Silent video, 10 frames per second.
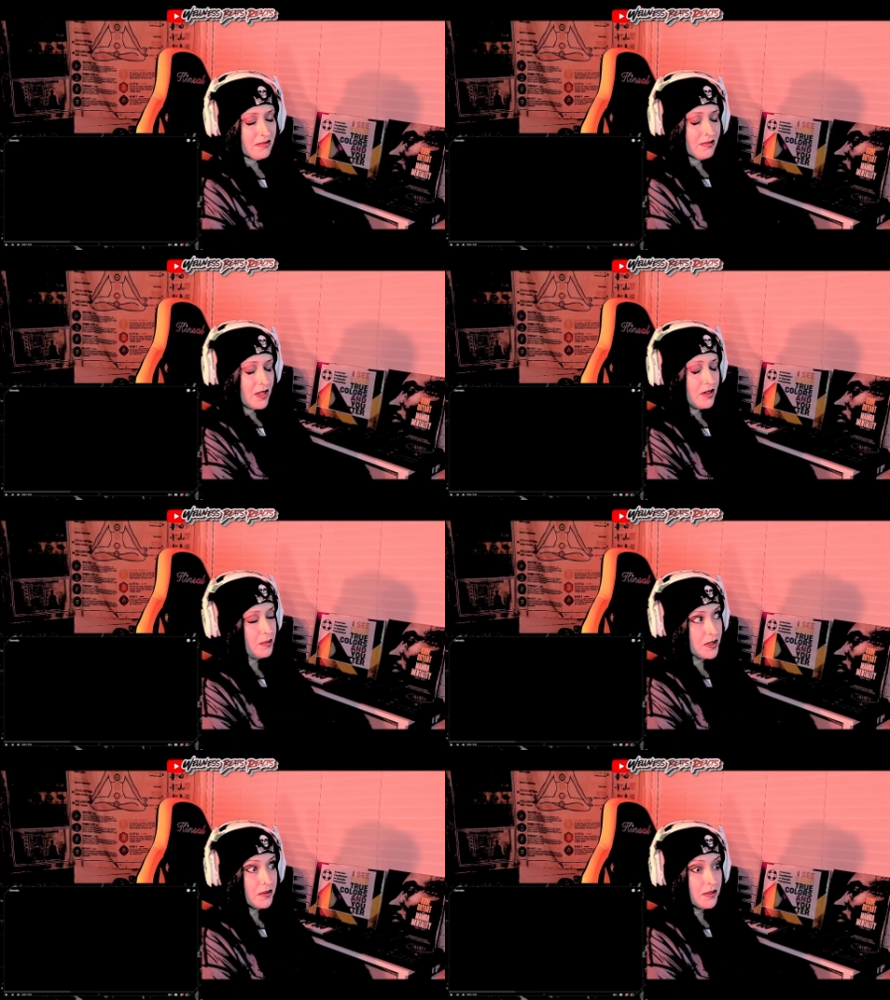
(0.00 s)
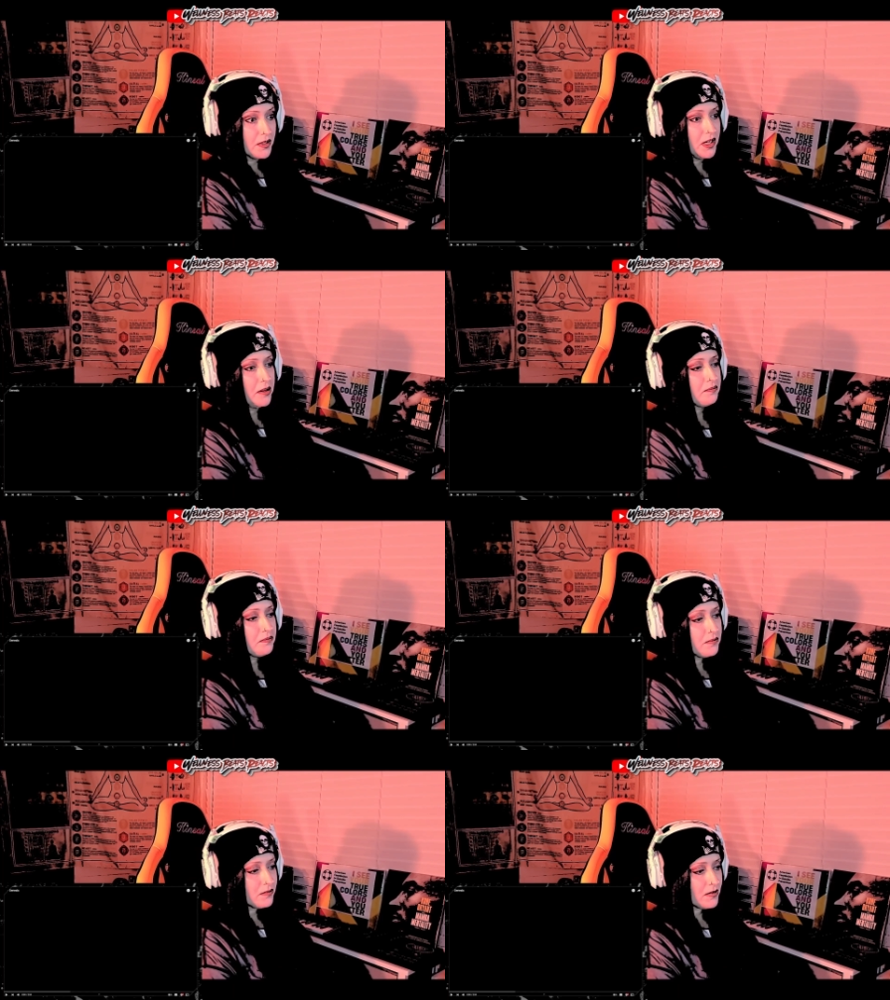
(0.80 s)
Hope you're doing okay.
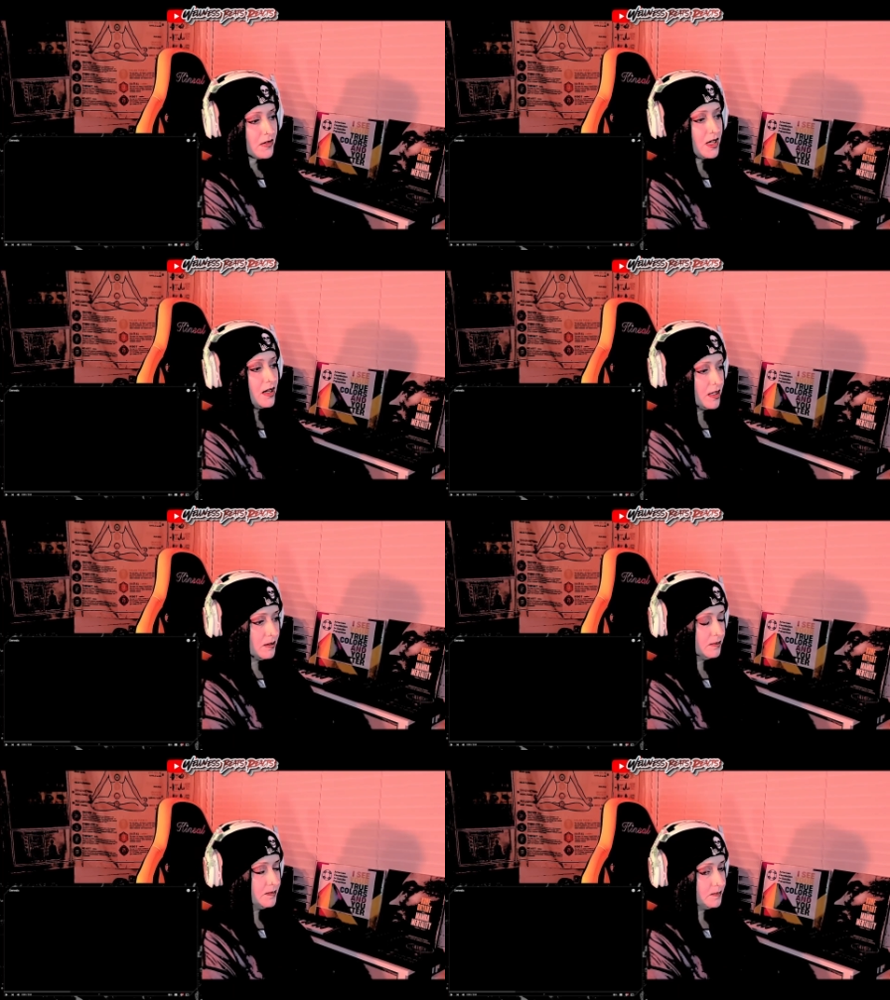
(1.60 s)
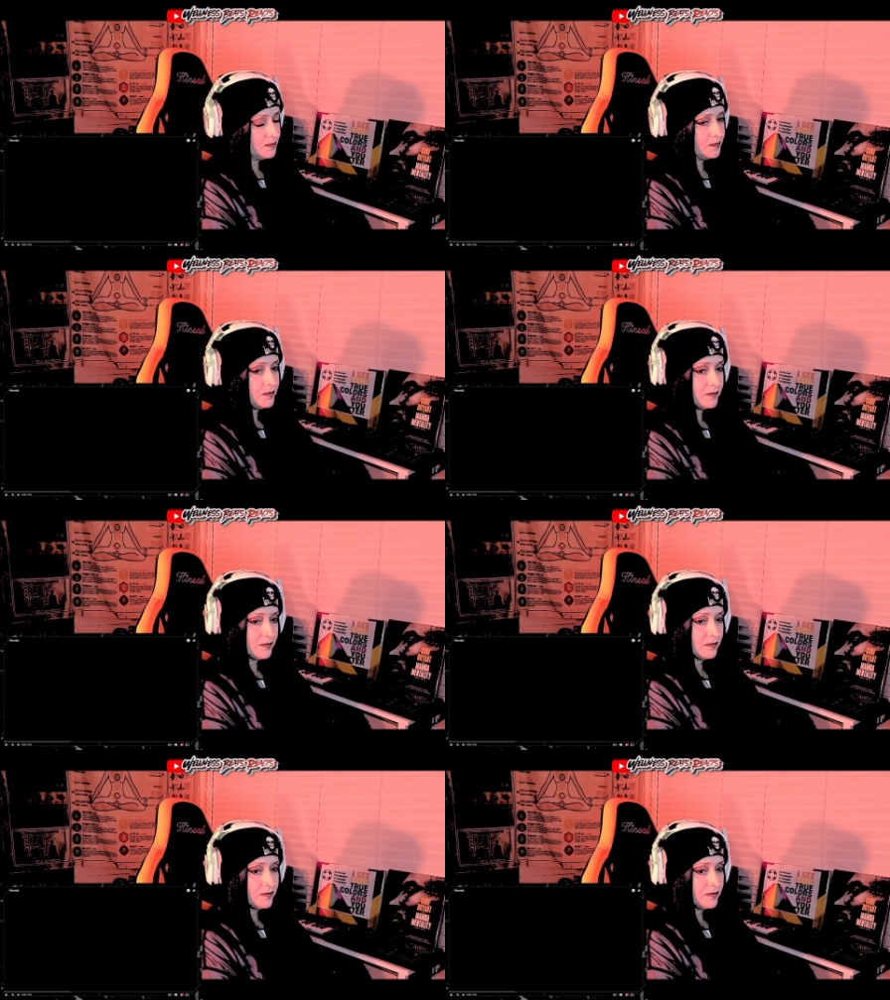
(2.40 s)

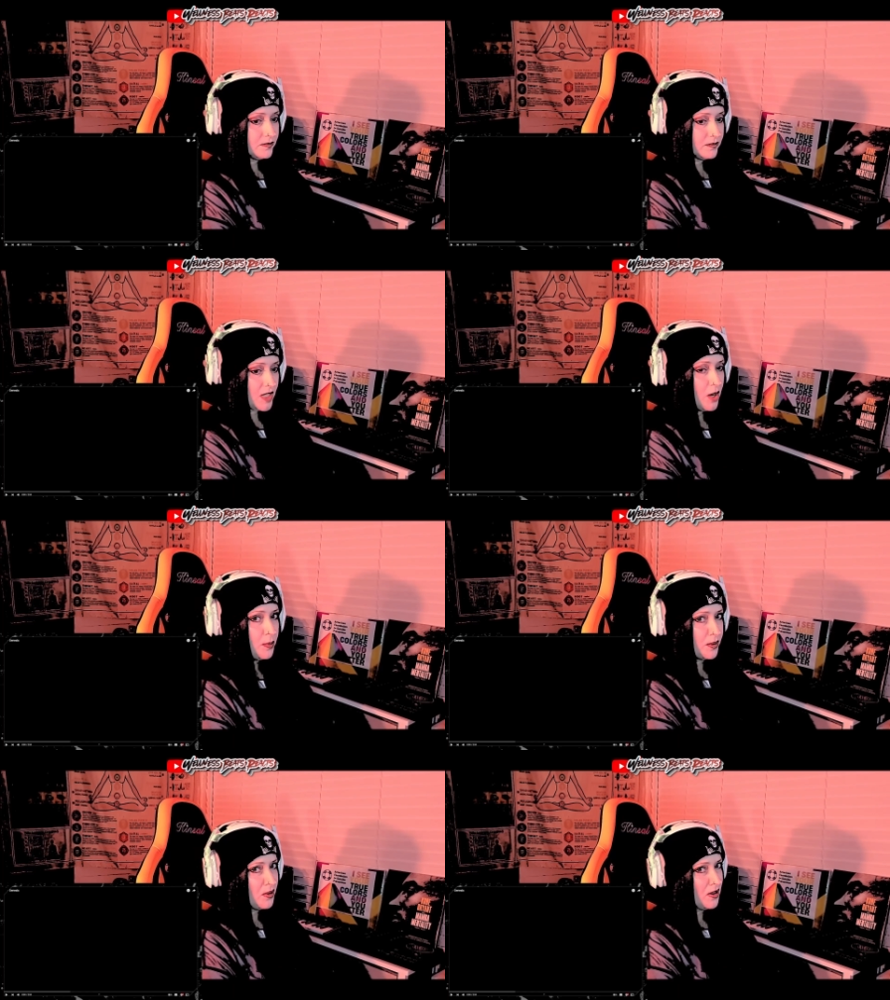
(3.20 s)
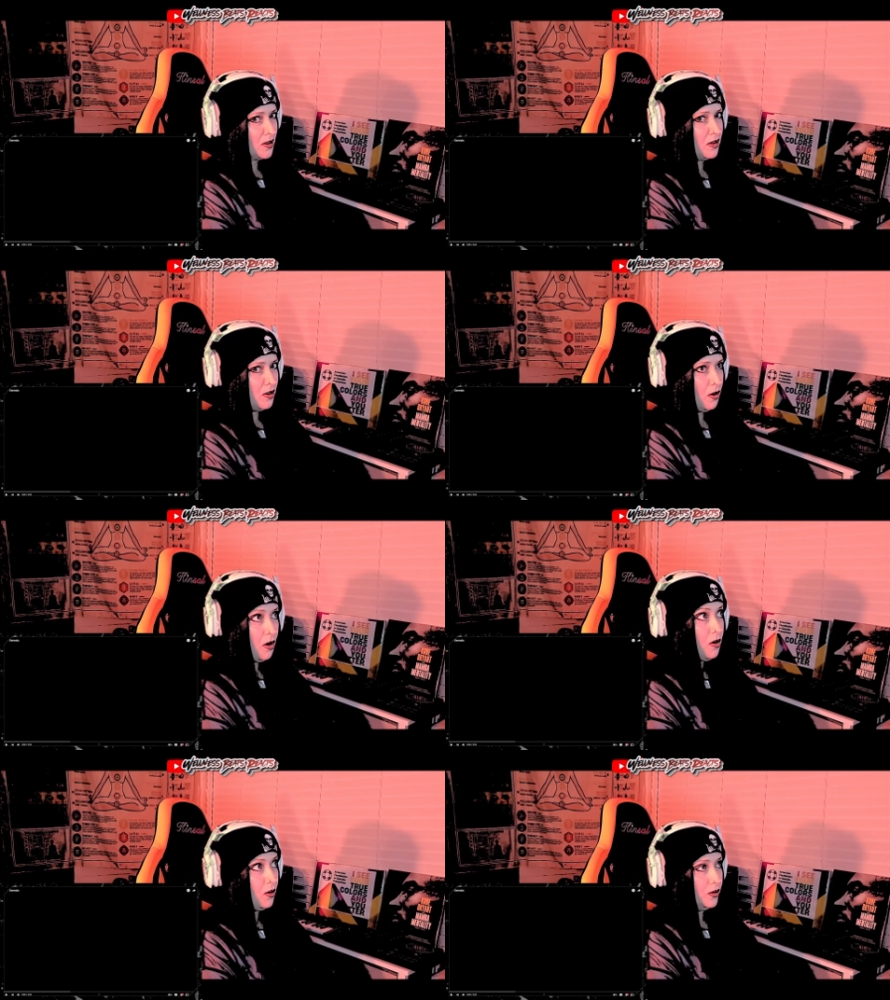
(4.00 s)
I hope you are
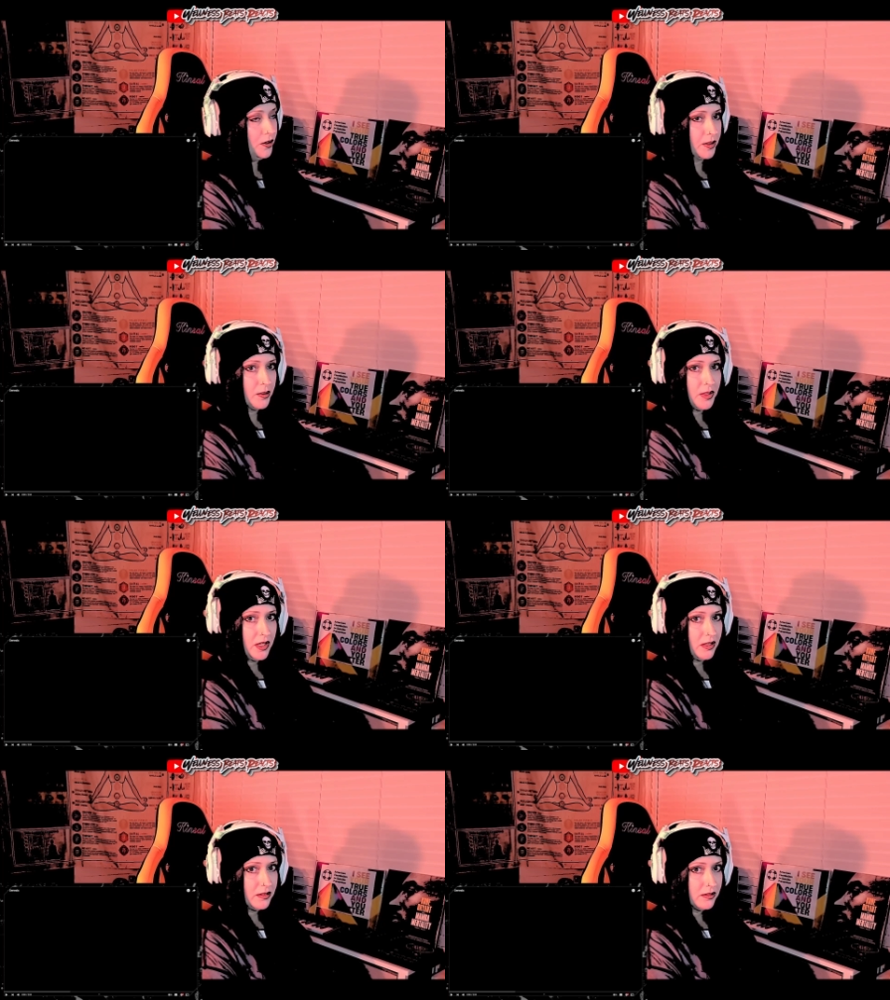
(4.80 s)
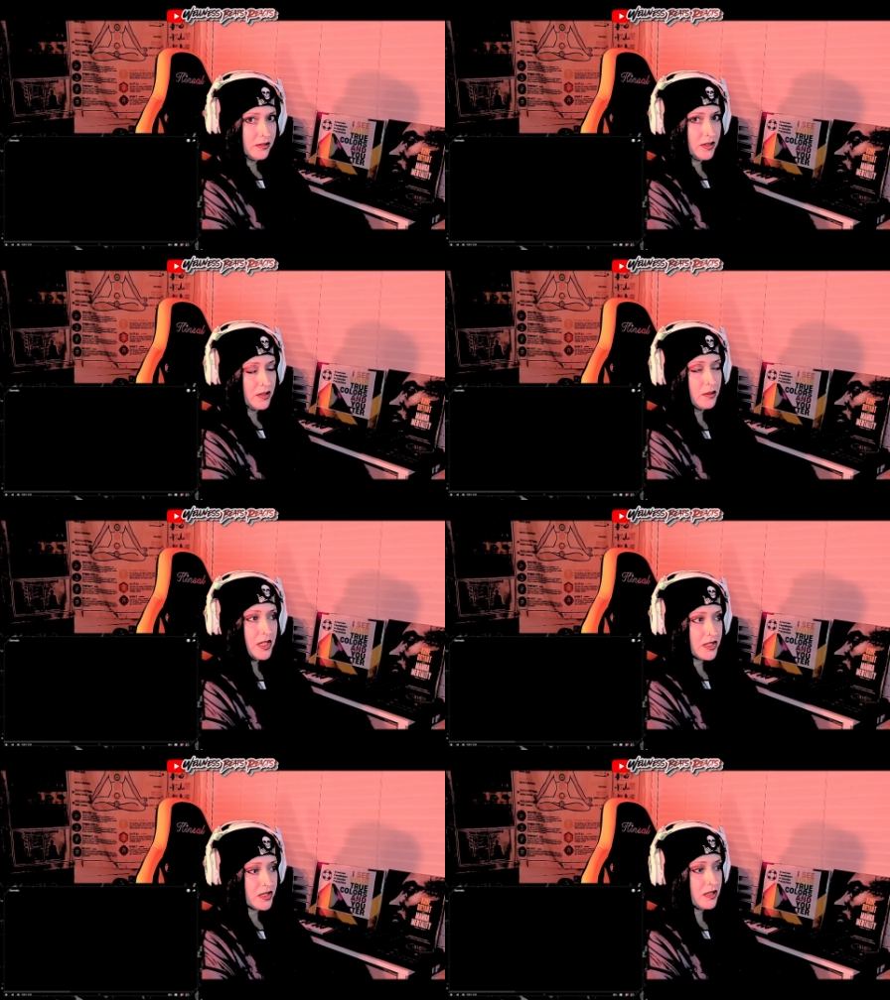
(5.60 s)
all doing okay that are
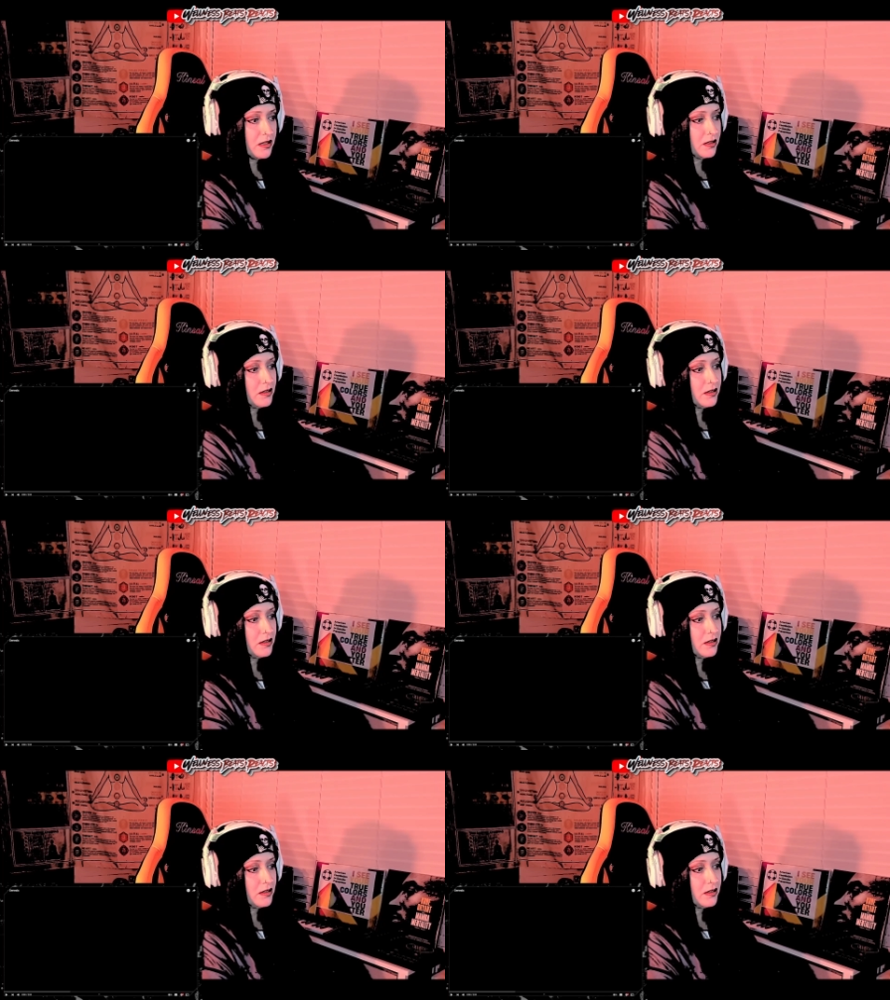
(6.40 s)
watching.